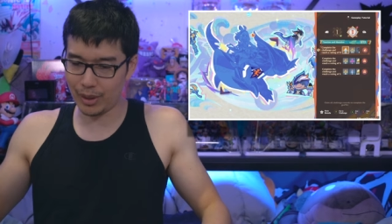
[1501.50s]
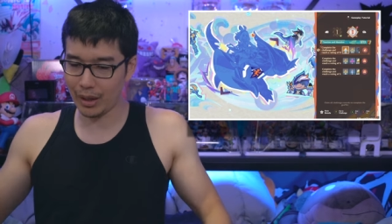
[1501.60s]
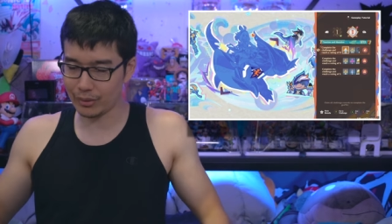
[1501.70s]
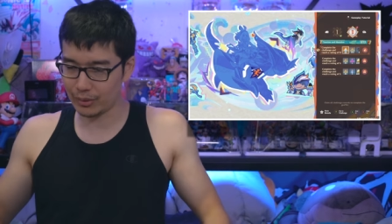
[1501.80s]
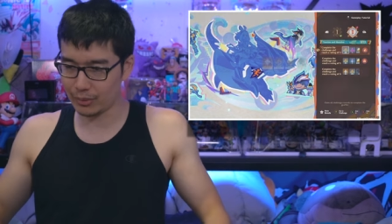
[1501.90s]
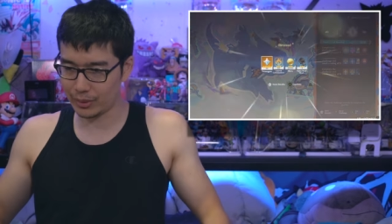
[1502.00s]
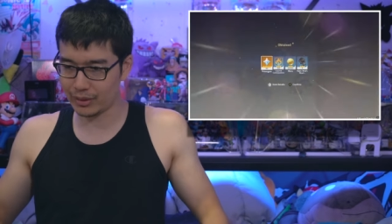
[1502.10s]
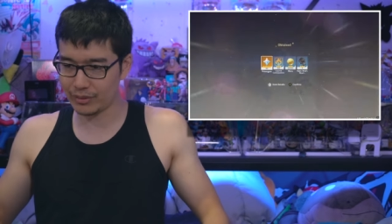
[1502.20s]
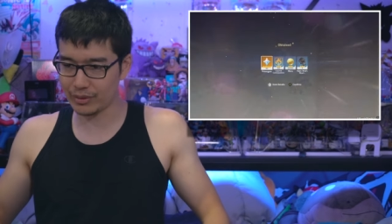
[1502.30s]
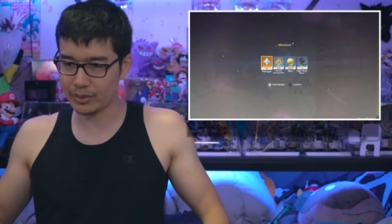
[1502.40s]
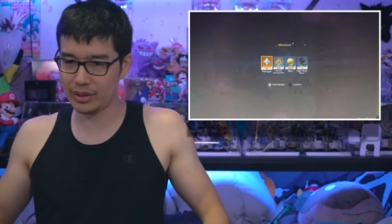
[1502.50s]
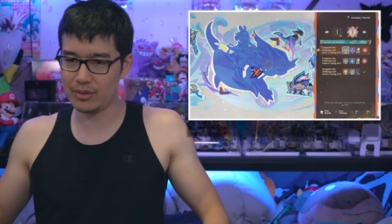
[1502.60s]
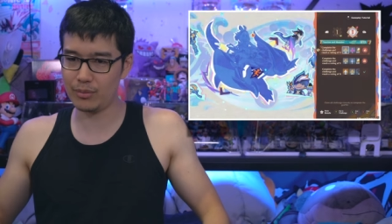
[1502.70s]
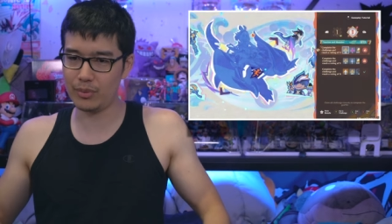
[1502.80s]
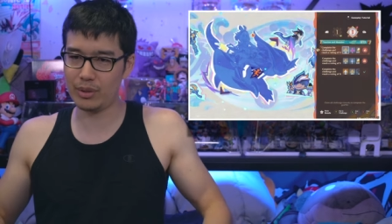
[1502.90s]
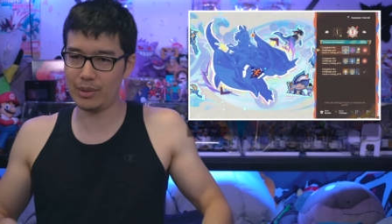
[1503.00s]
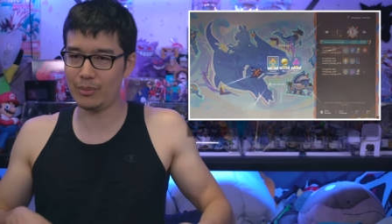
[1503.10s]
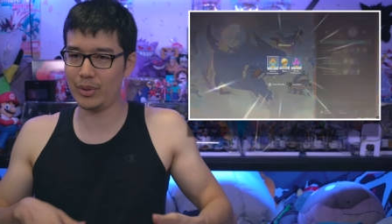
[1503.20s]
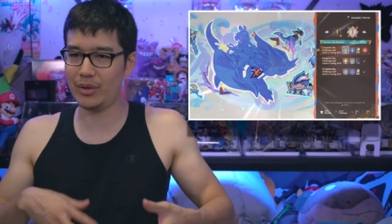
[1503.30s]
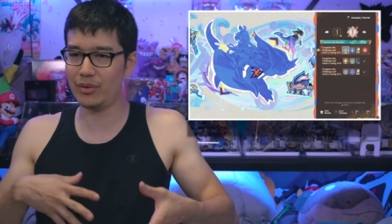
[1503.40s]
model or whatever when he when, uh,
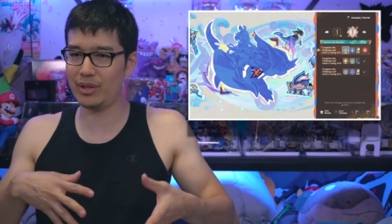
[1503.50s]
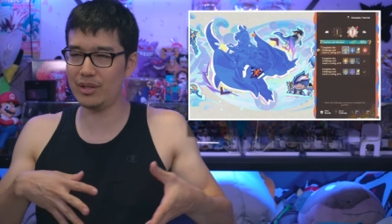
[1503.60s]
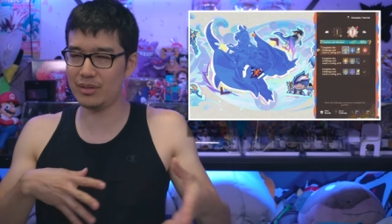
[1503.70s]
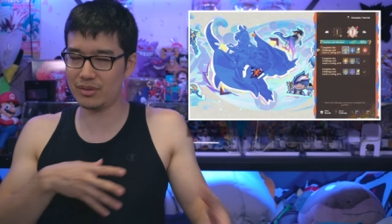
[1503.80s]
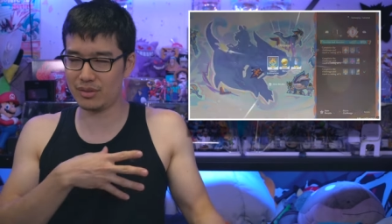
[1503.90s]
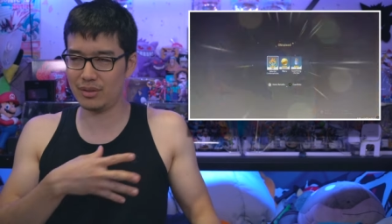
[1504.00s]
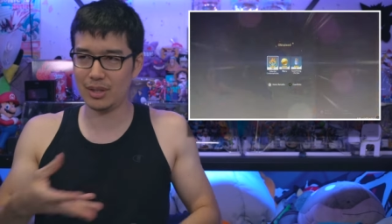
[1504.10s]
whenever his